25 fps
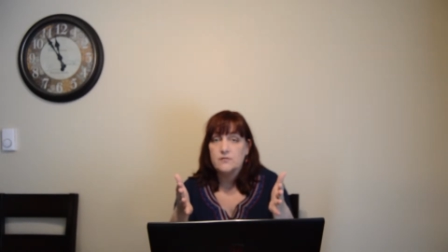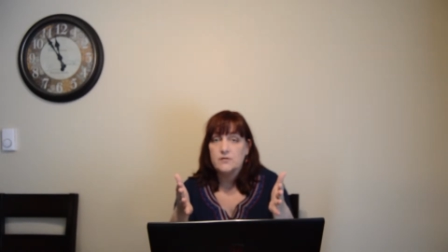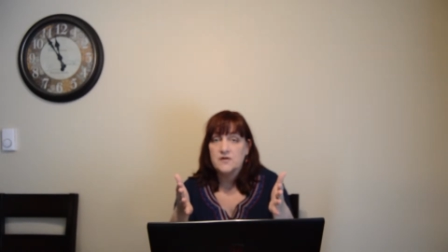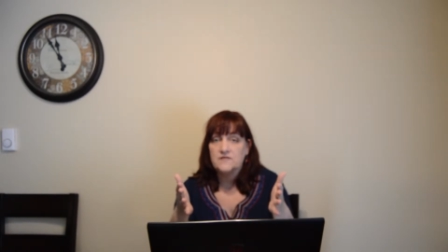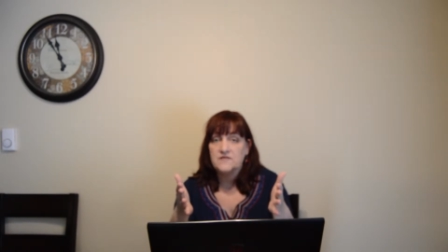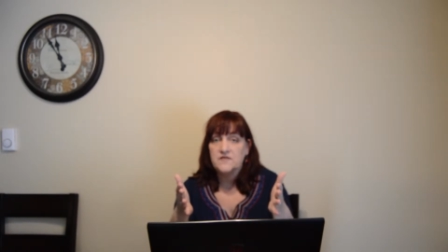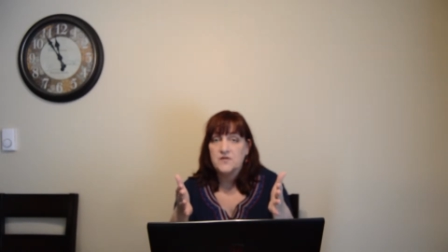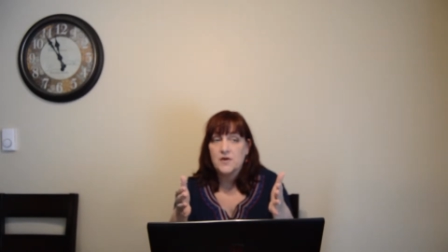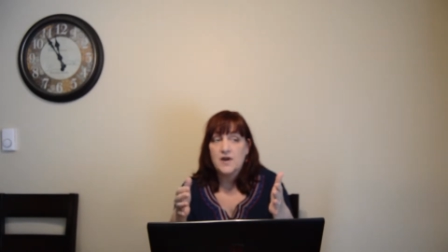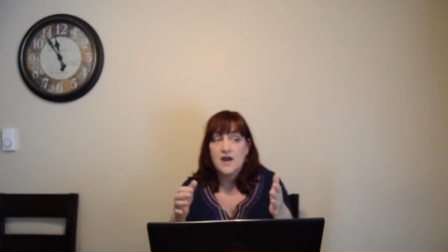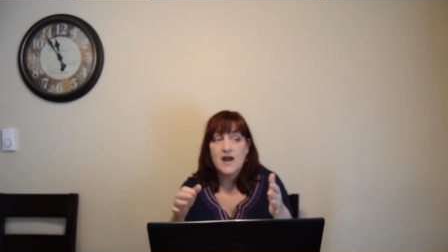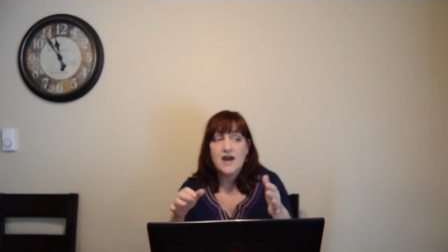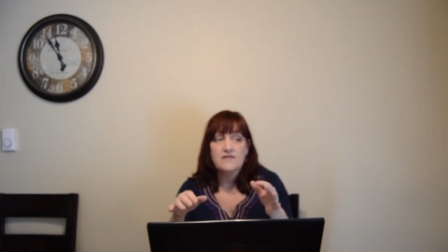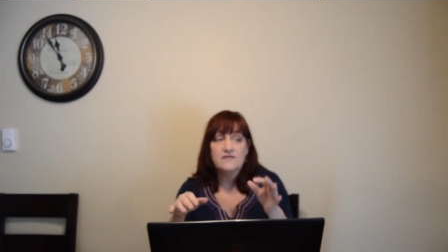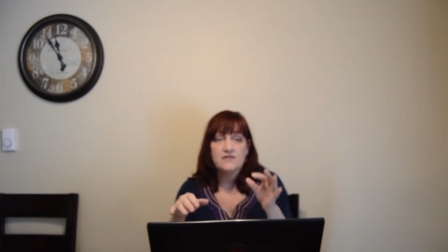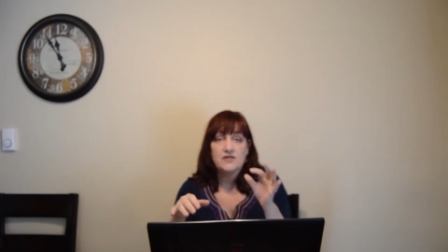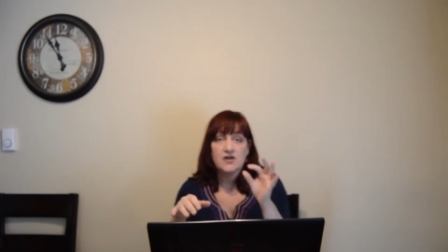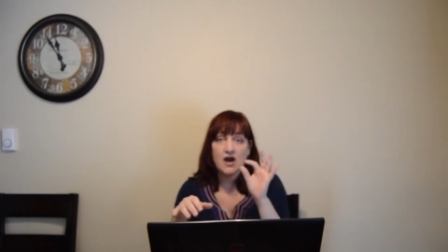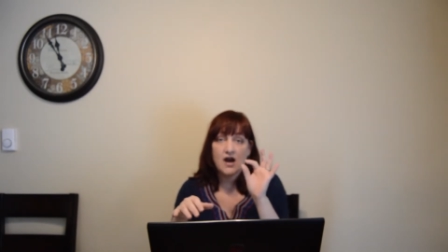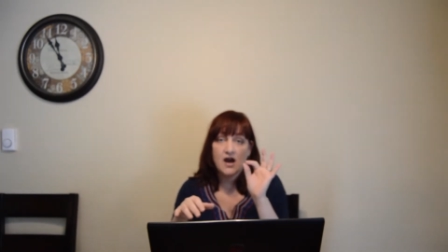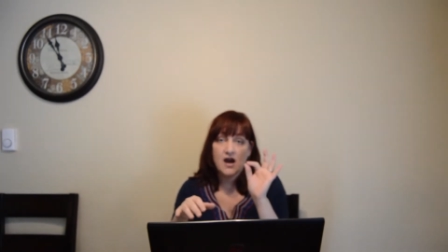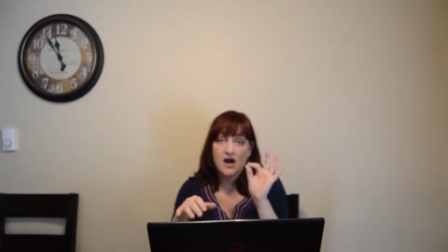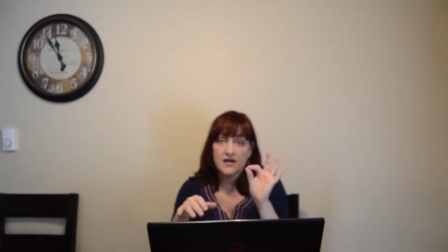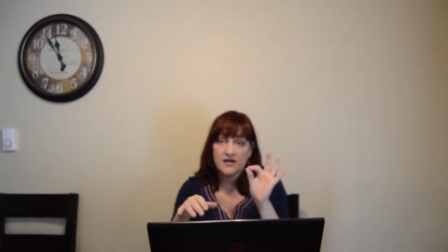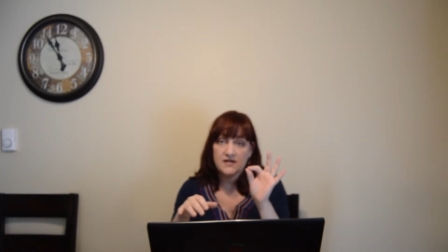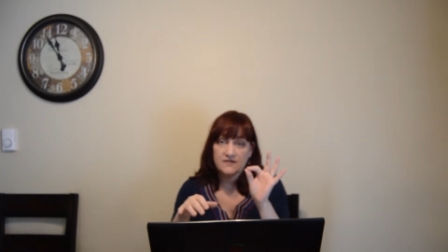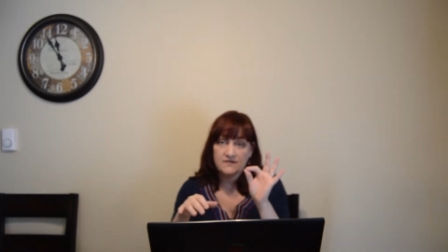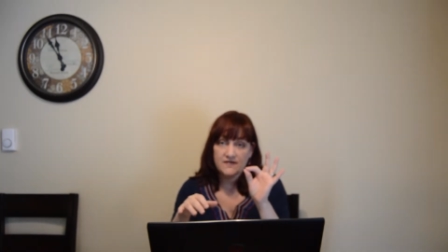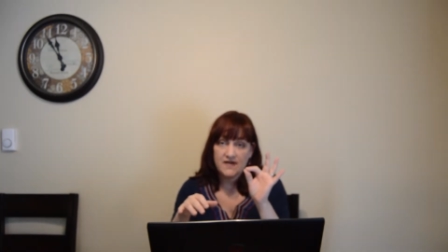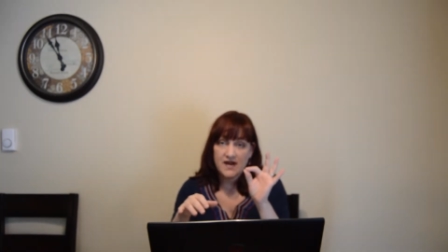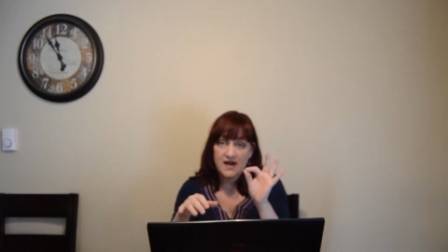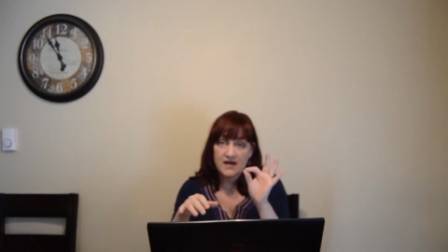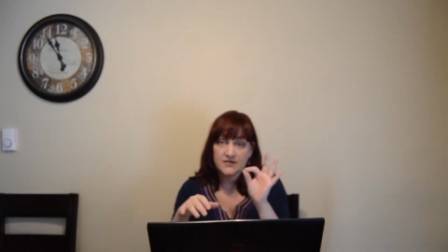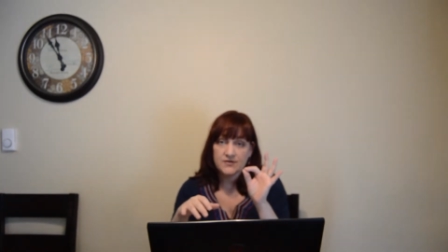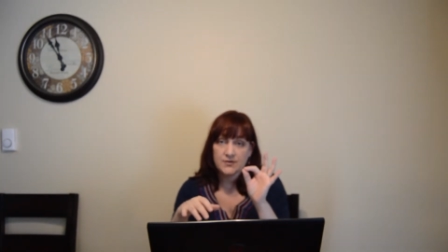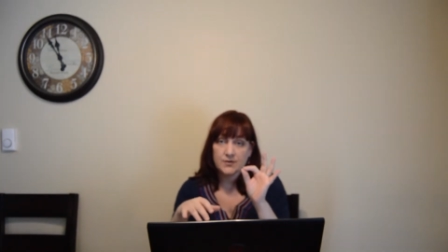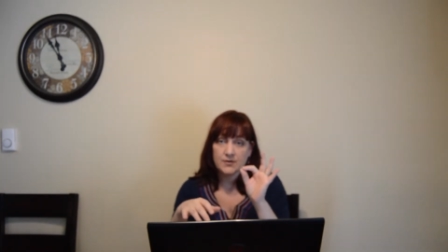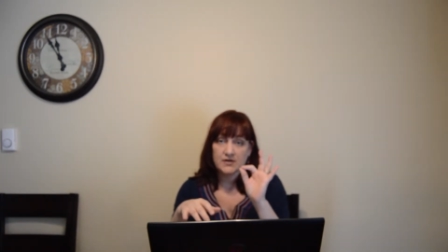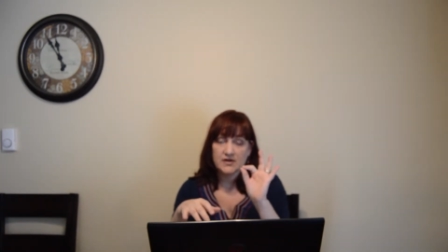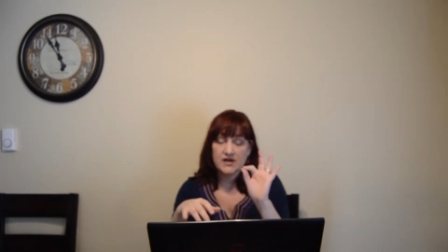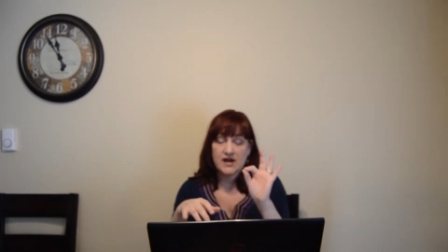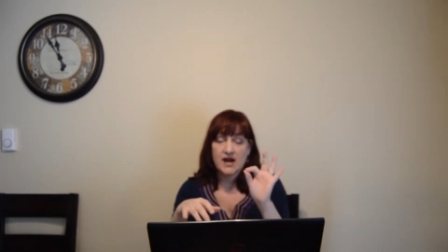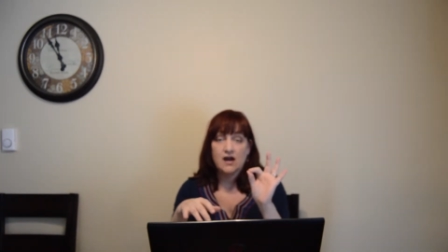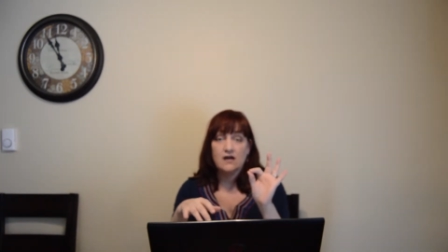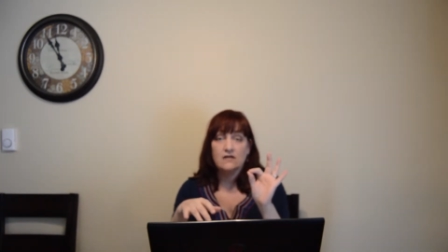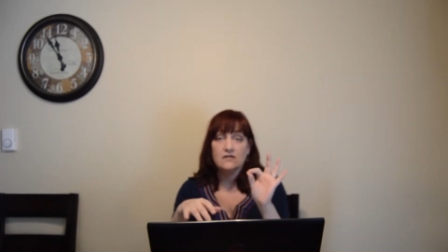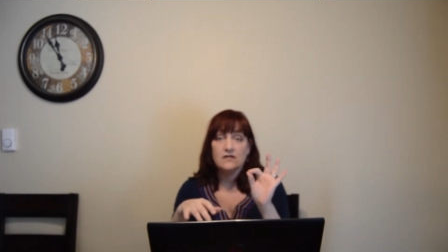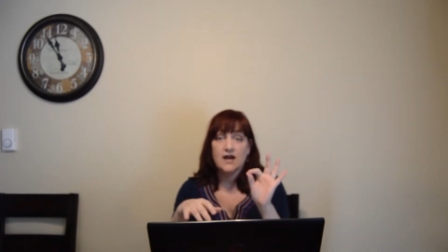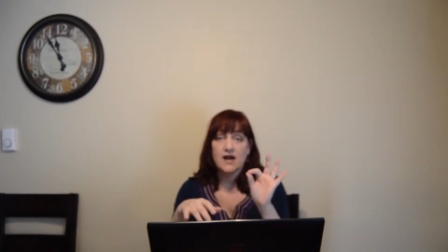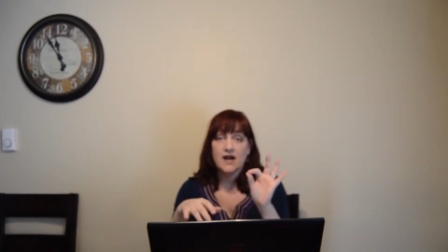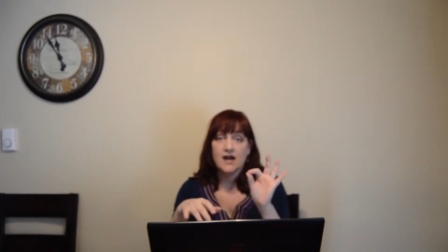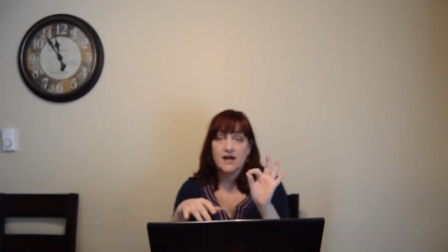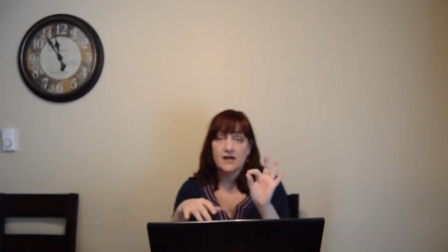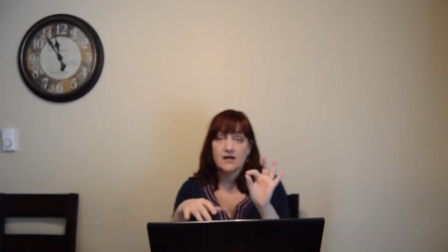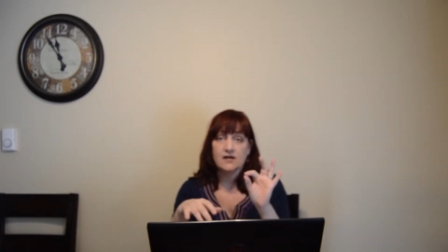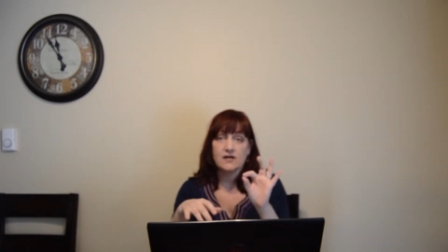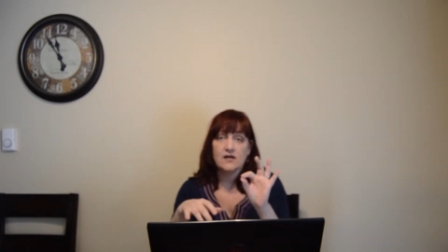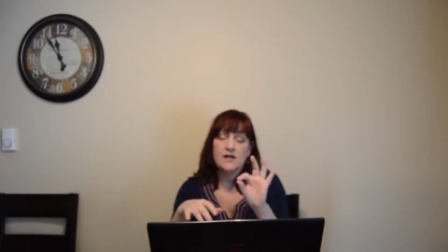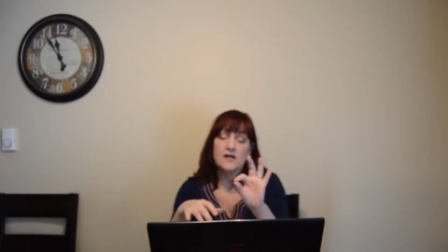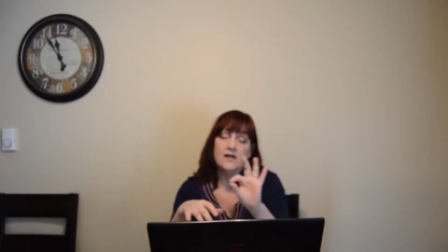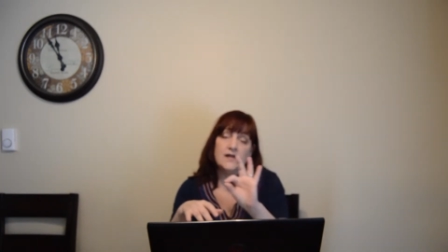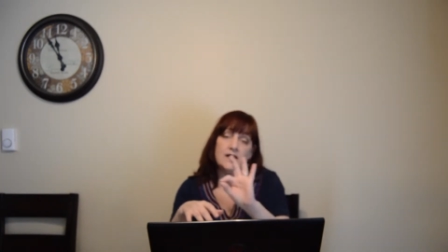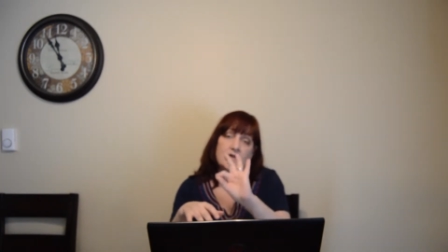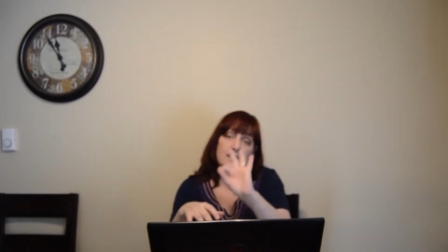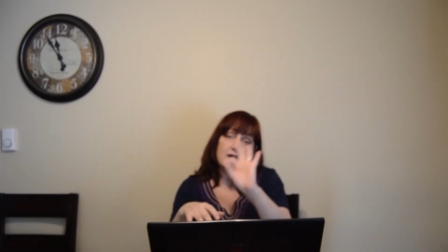where if you have an odd event or an outlier,